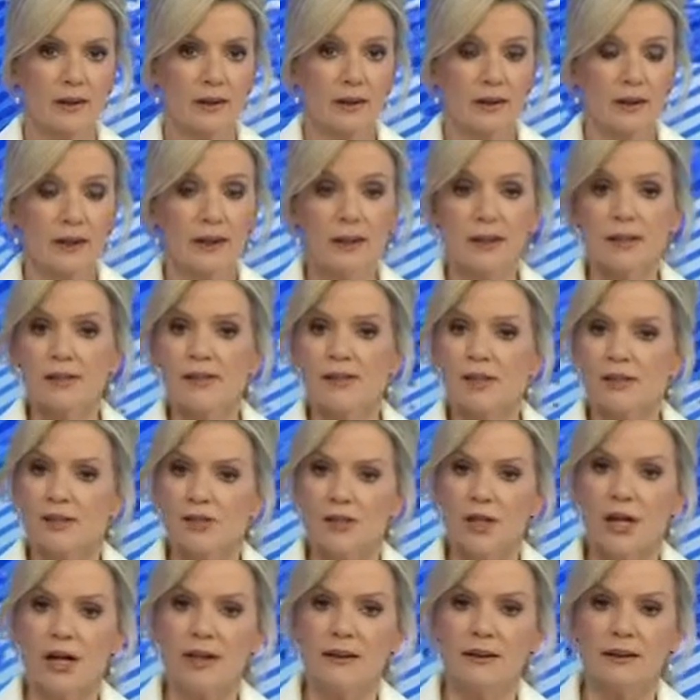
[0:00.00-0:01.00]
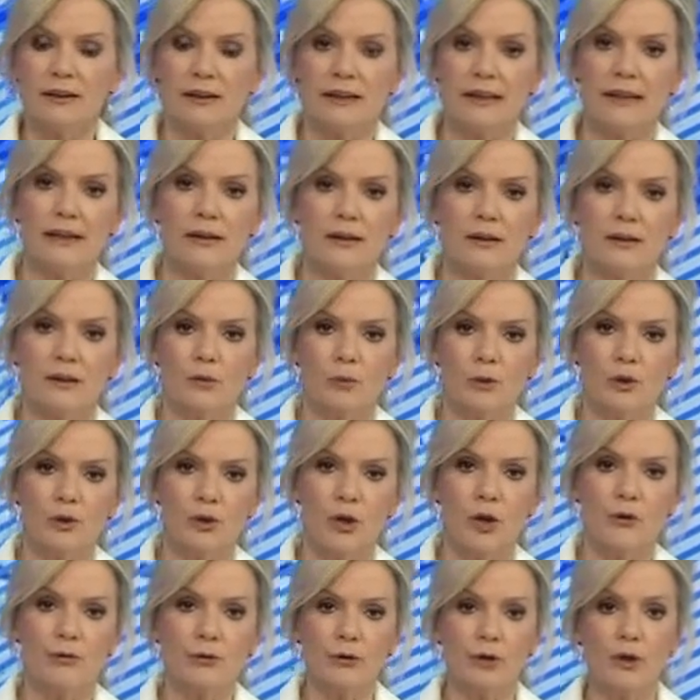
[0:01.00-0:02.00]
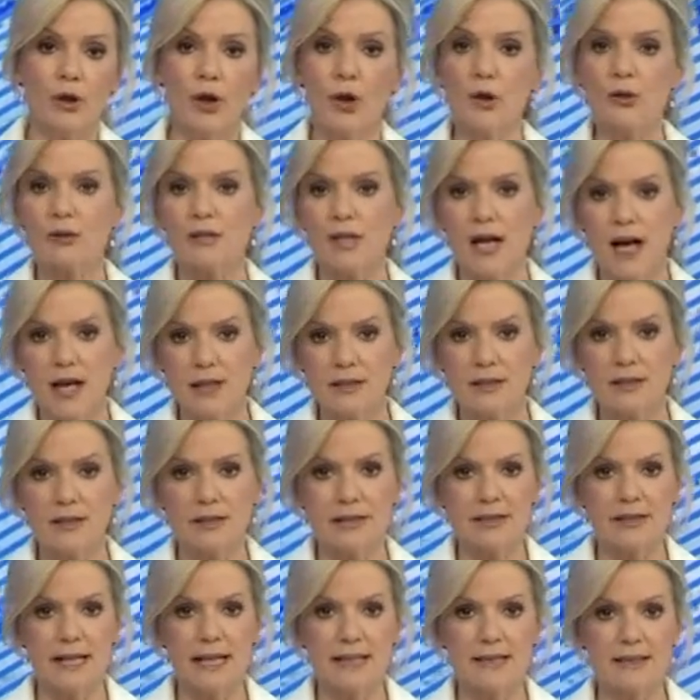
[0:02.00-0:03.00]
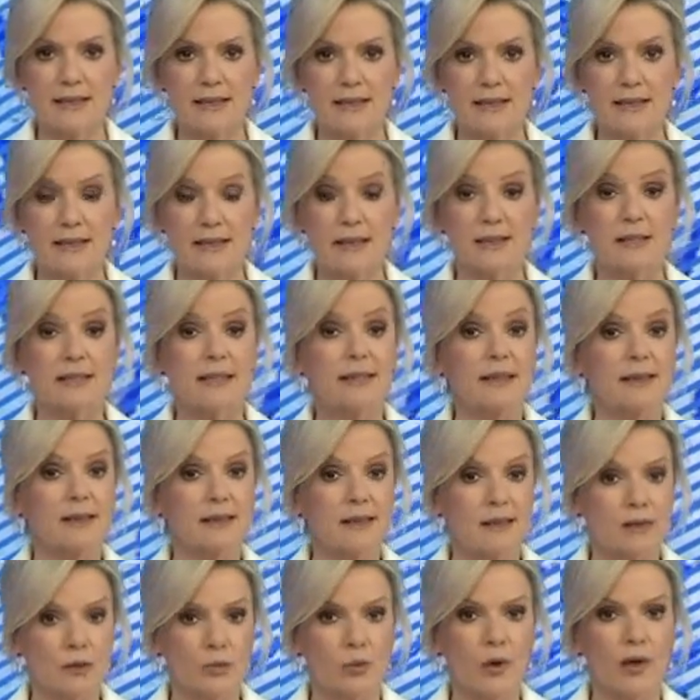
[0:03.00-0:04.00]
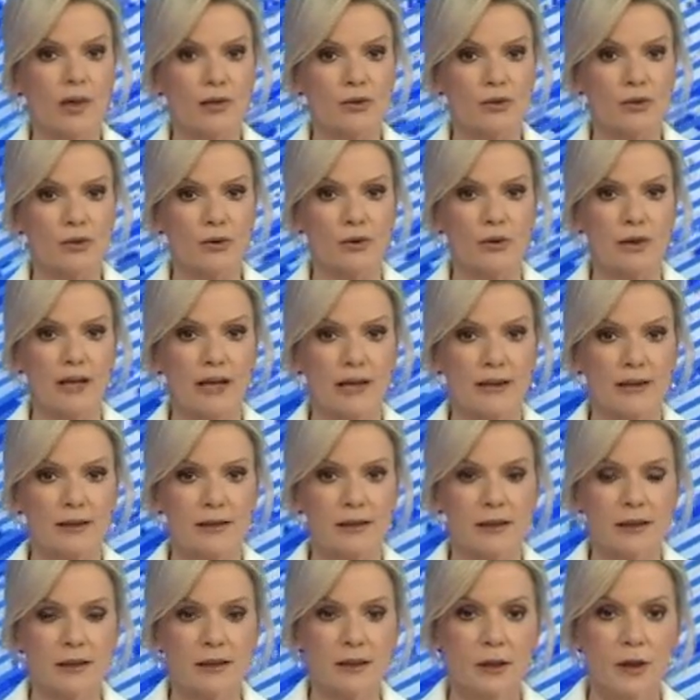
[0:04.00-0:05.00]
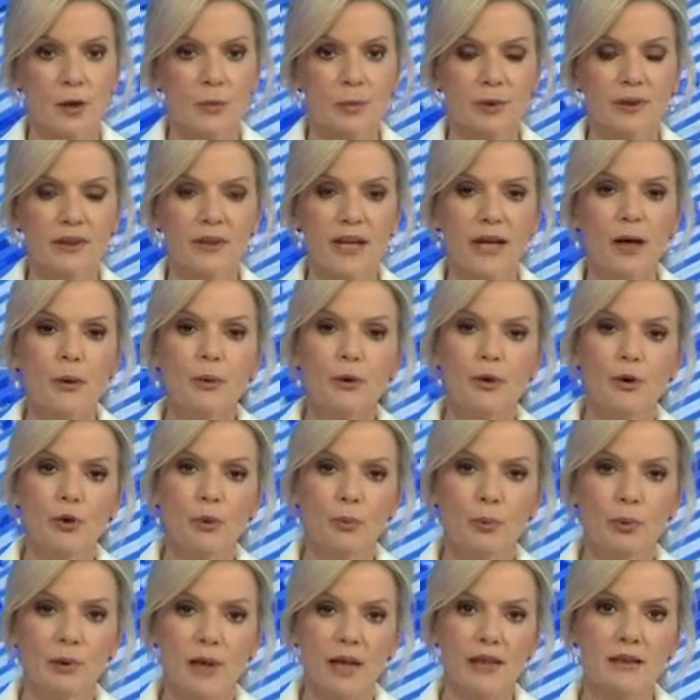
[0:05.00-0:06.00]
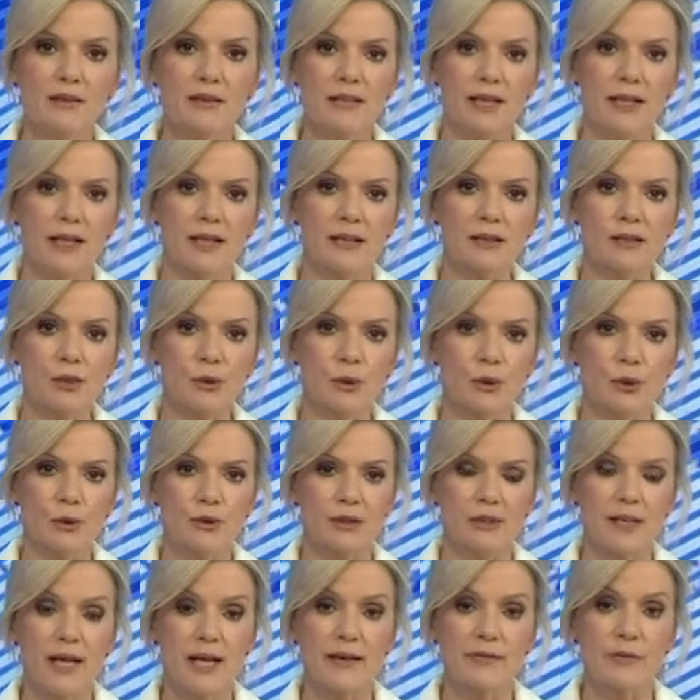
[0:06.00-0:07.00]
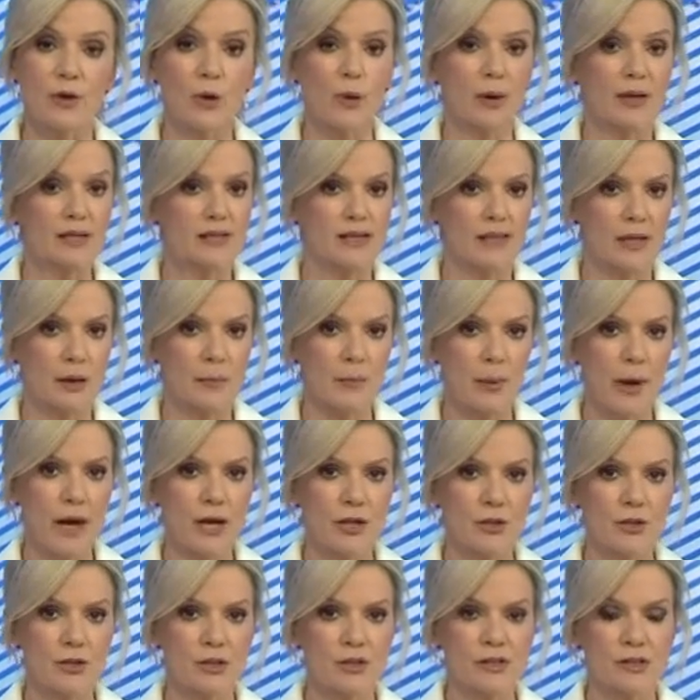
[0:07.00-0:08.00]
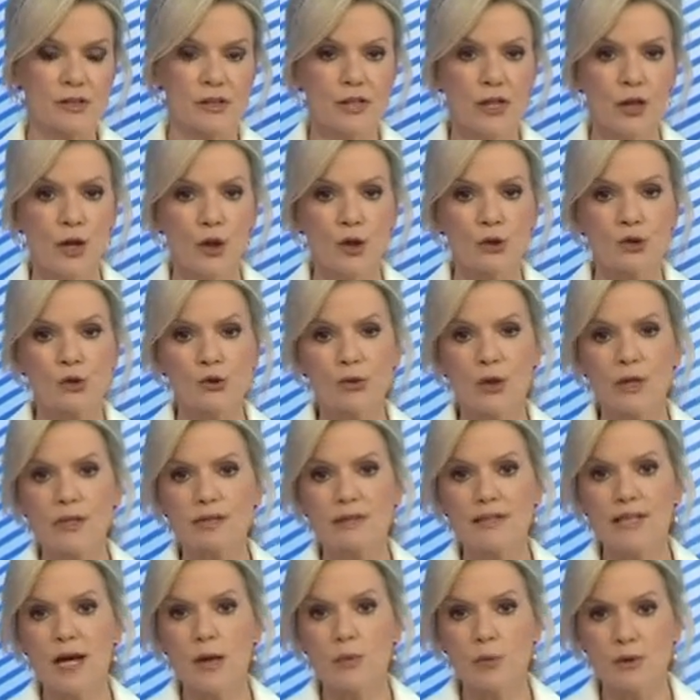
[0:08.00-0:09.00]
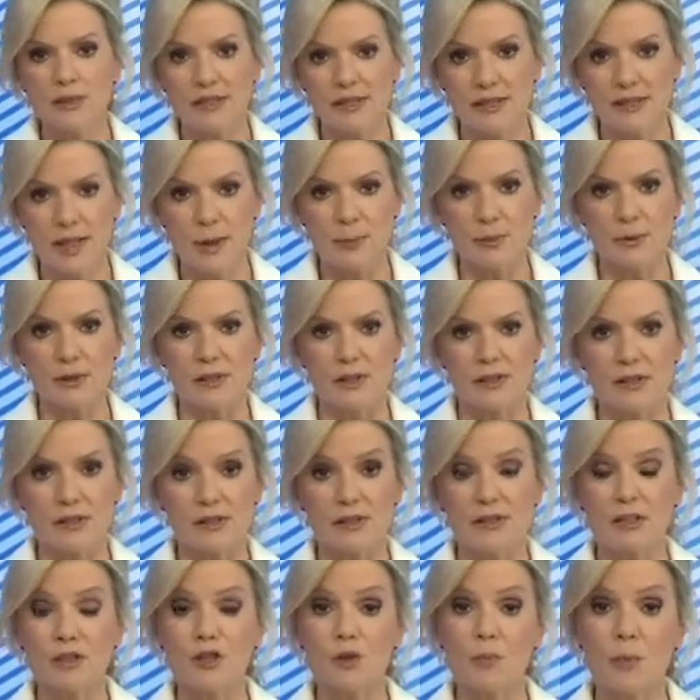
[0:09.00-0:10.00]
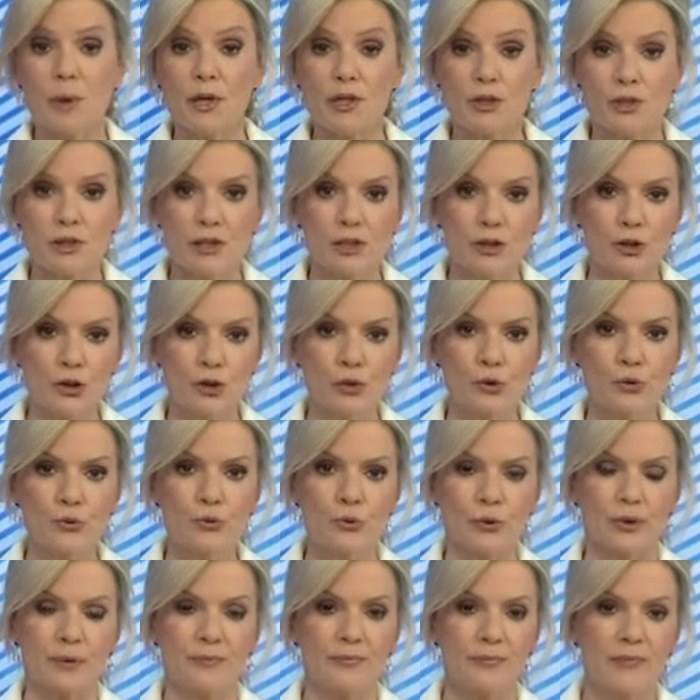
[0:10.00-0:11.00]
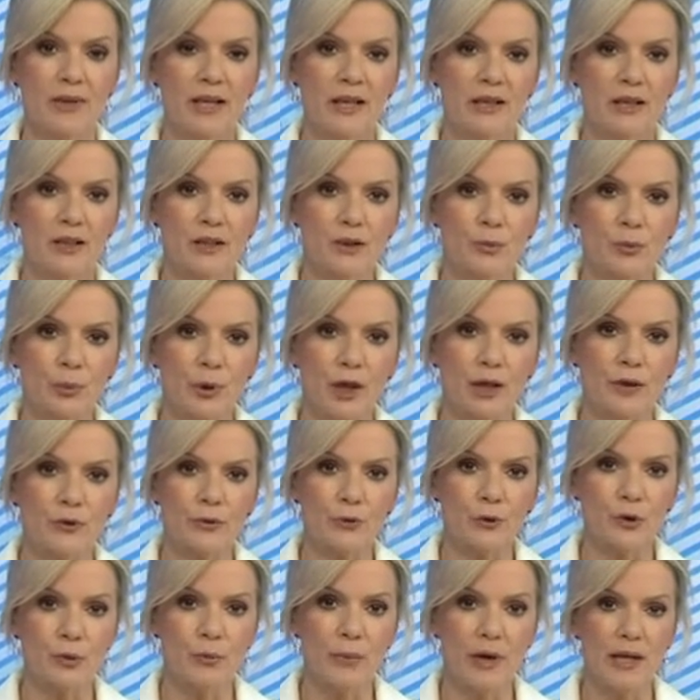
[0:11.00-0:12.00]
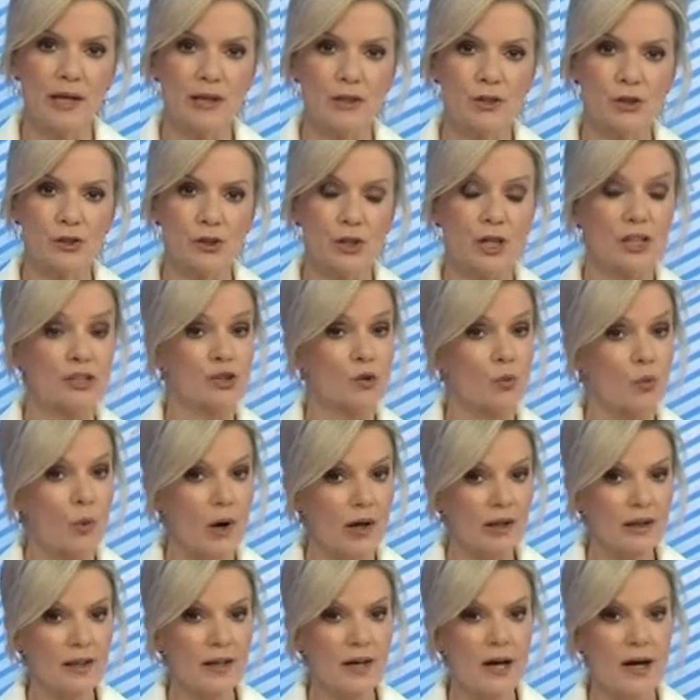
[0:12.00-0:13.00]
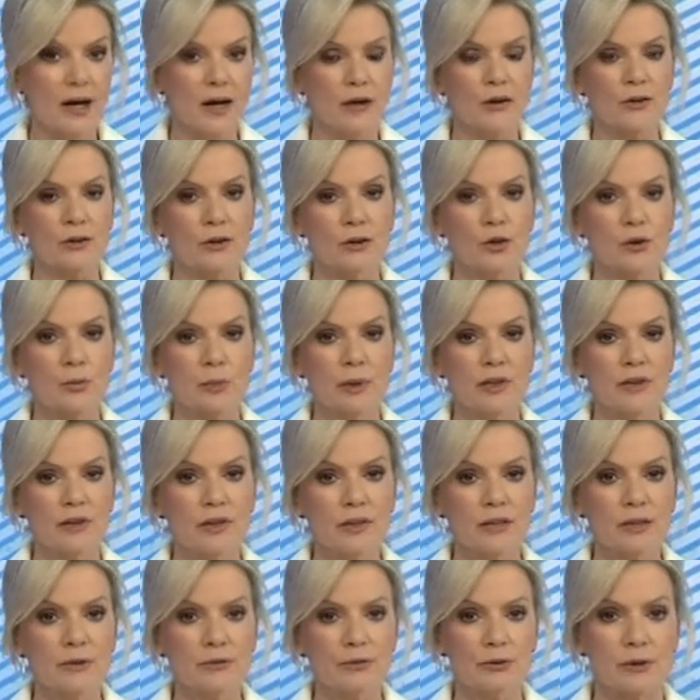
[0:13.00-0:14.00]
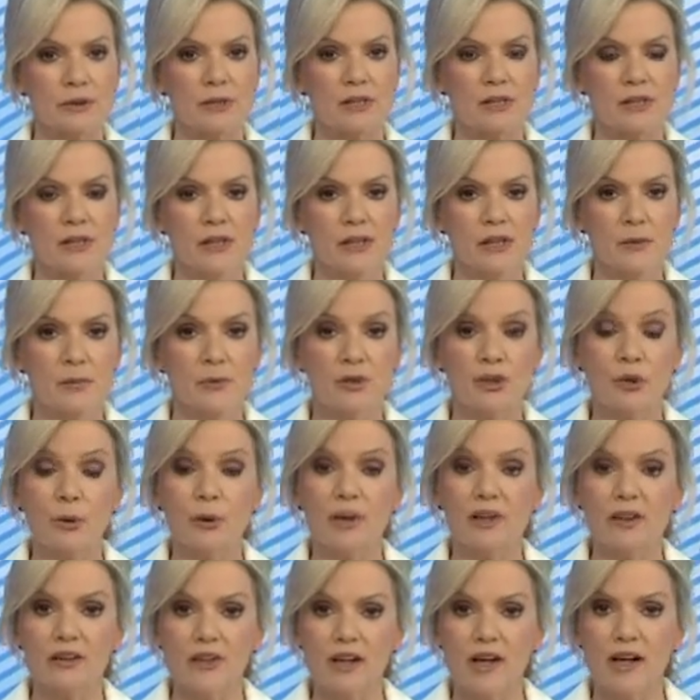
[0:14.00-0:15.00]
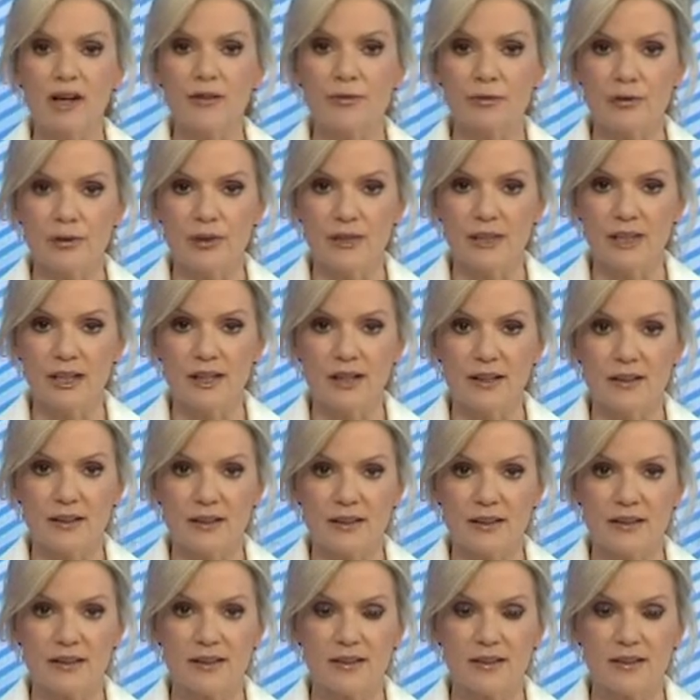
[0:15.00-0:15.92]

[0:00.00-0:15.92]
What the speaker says: It is a silent killer which often goes undetected until it's way too late. But now a new blood test could save Queensland patients struck down with sepsis, especially children. The breakthrough means just 1 hour could be the difference between life and death.